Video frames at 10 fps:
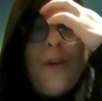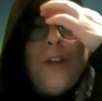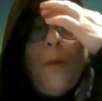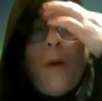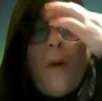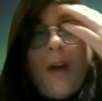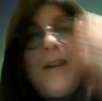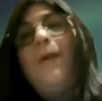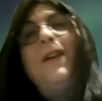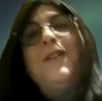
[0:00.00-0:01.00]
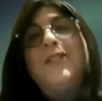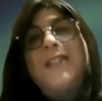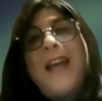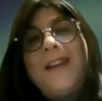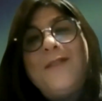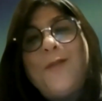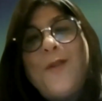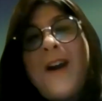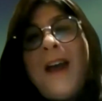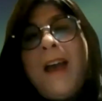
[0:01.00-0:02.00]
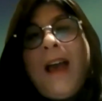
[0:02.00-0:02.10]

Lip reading: you are and what you stand for.